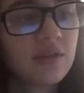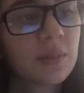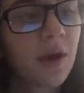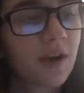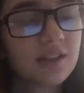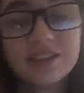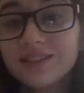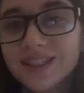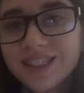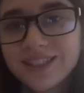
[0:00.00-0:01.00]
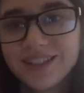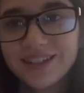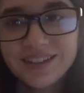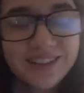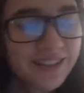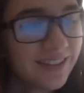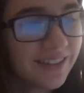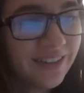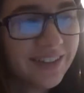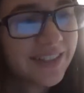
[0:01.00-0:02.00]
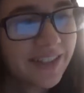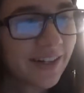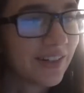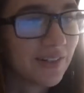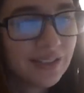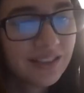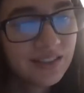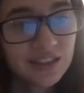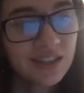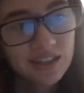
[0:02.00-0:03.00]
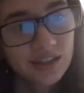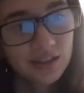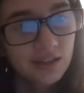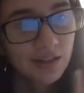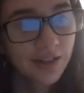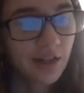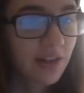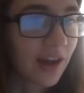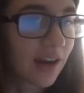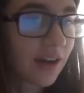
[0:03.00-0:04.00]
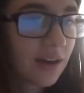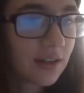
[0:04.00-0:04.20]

for Parkinson's disease. So, clear there.